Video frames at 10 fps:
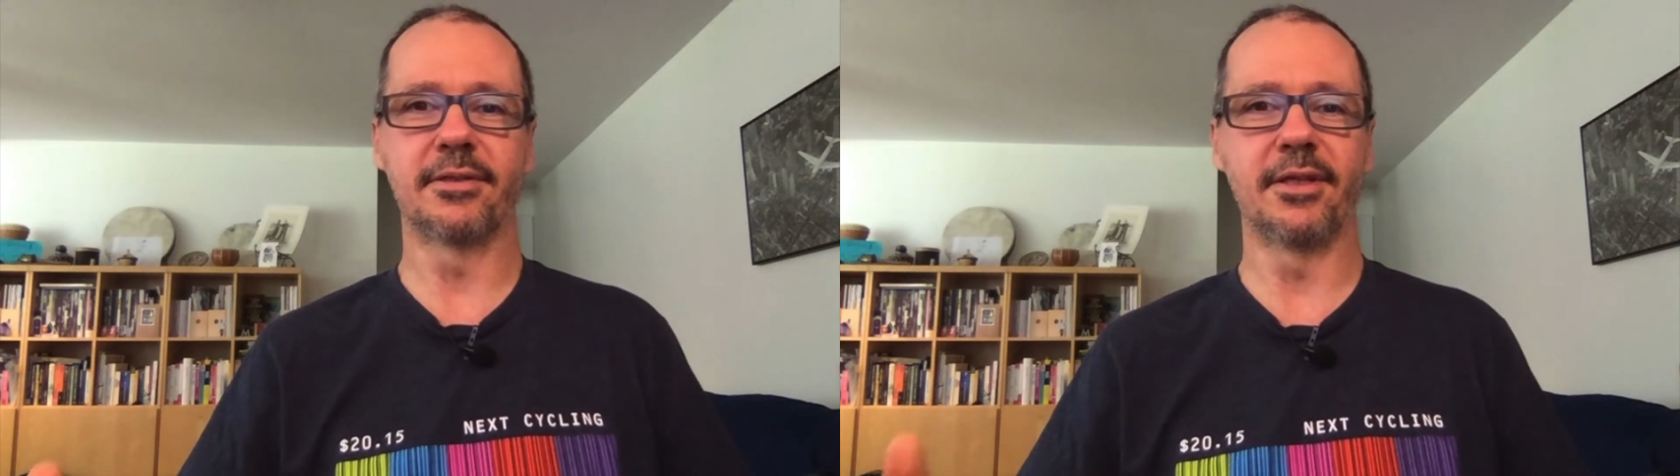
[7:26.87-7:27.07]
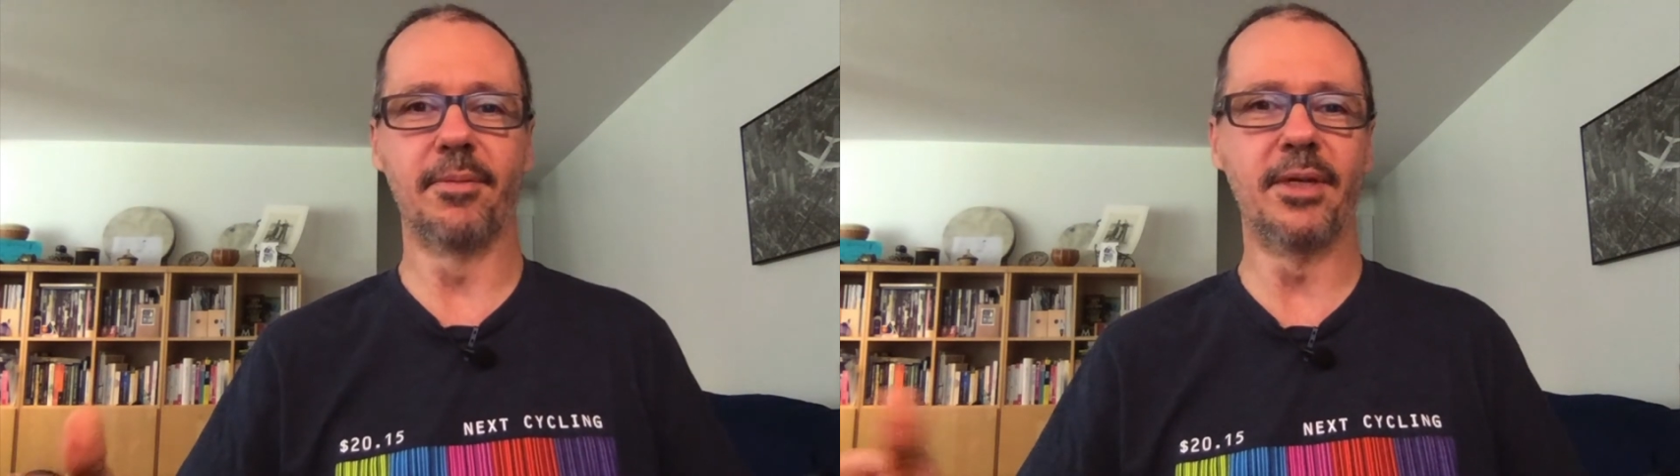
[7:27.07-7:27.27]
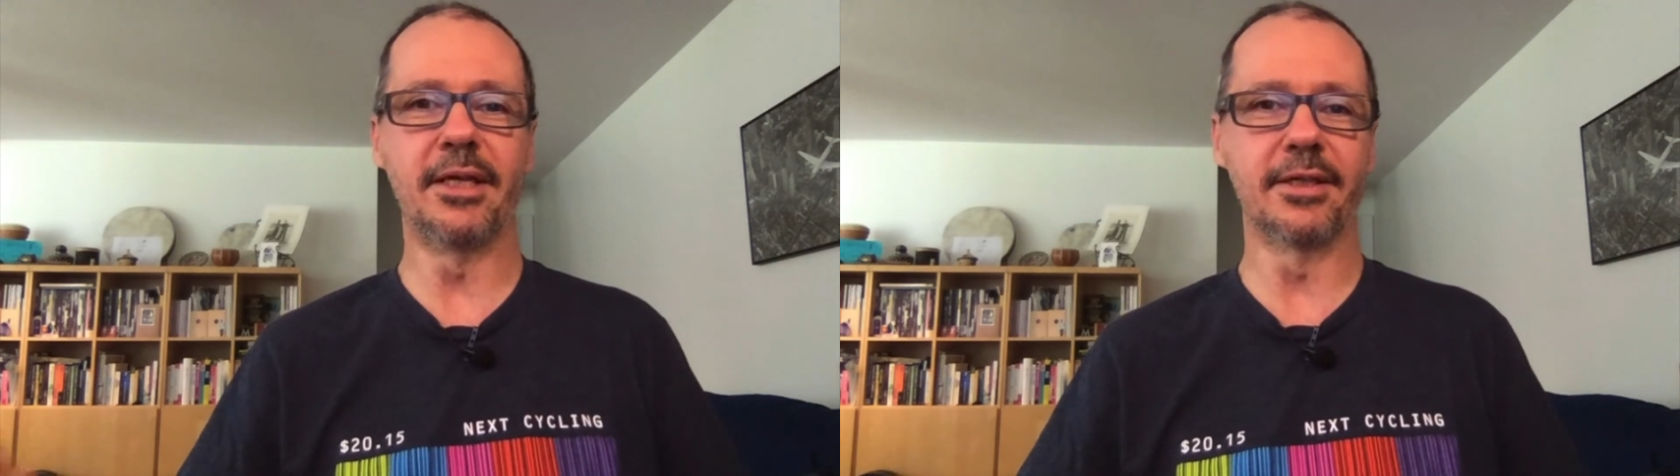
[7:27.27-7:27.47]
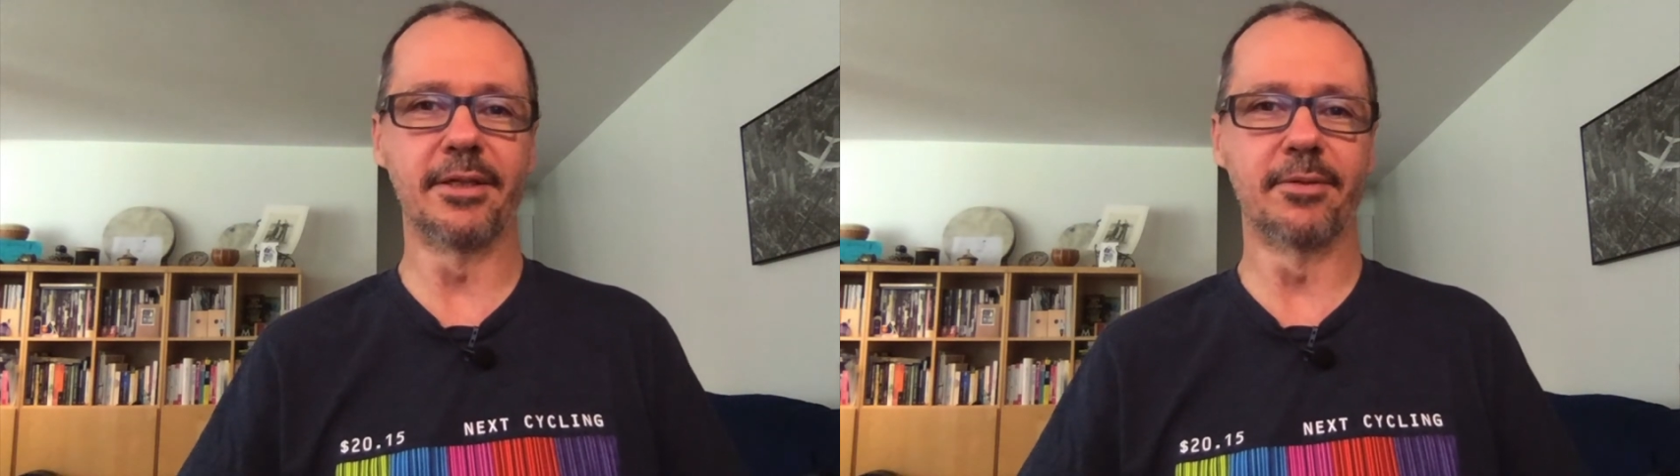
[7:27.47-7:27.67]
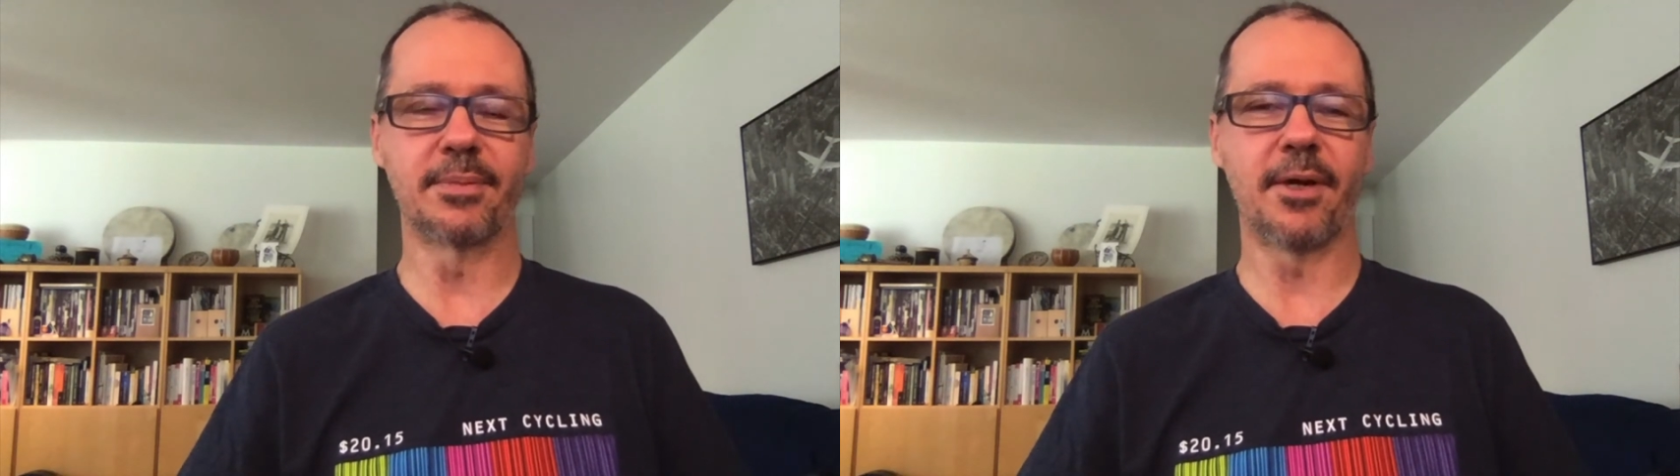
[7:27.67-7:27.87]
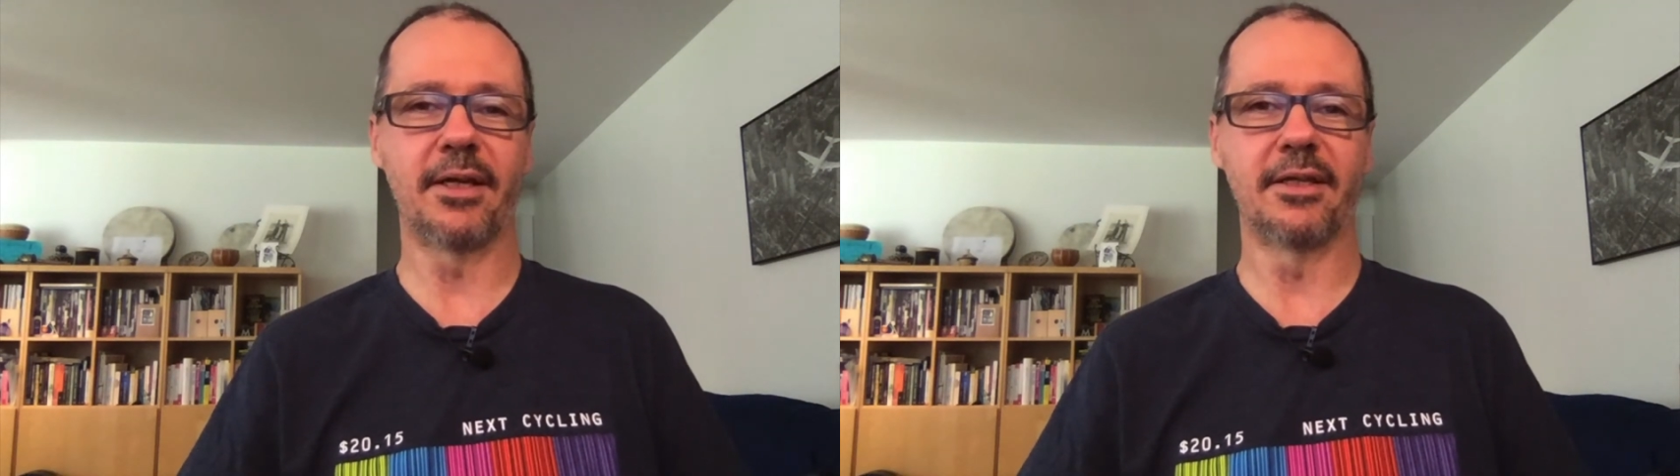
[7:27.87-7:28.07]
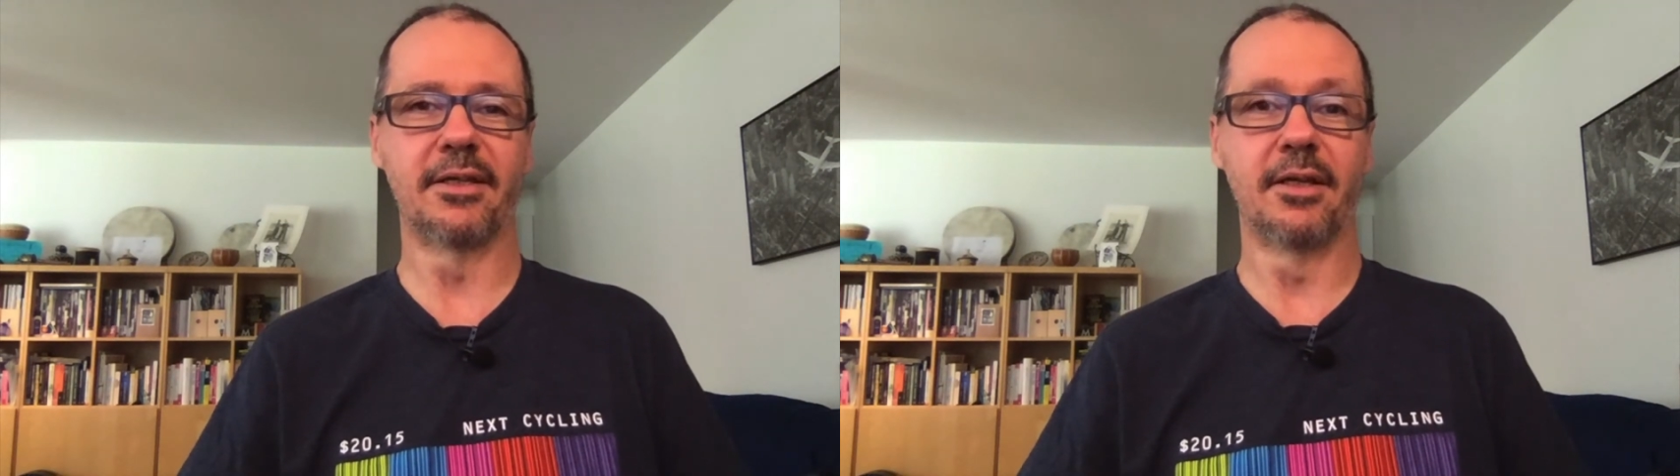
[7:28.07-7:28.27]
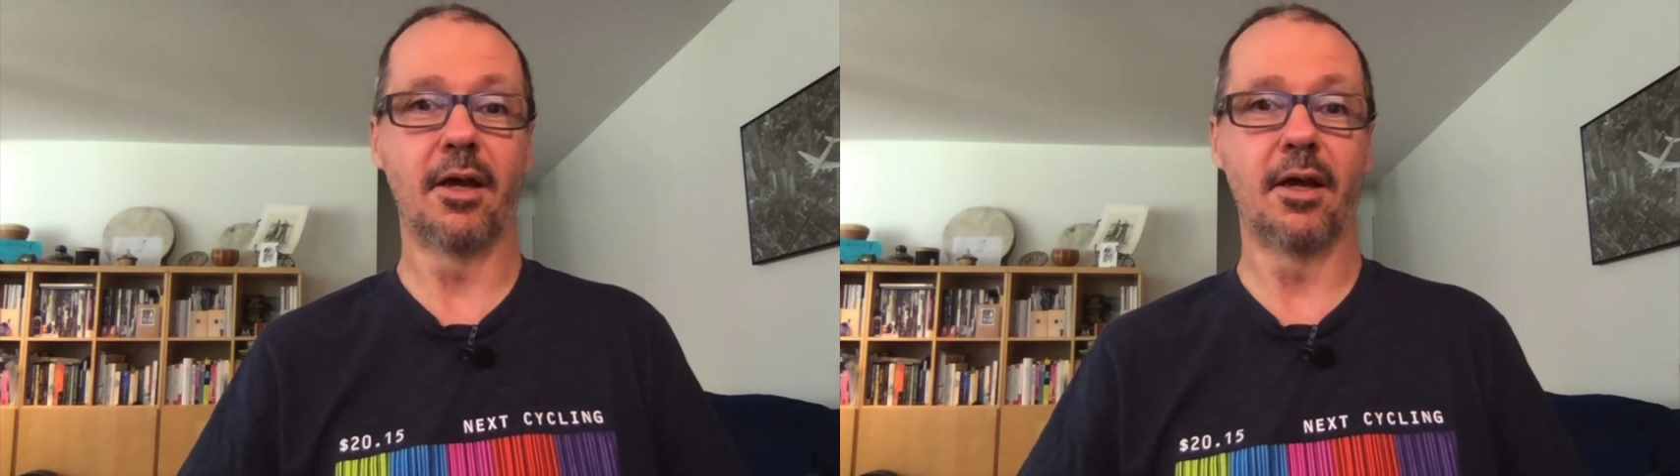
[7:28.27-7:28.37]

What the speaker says: immediately responded,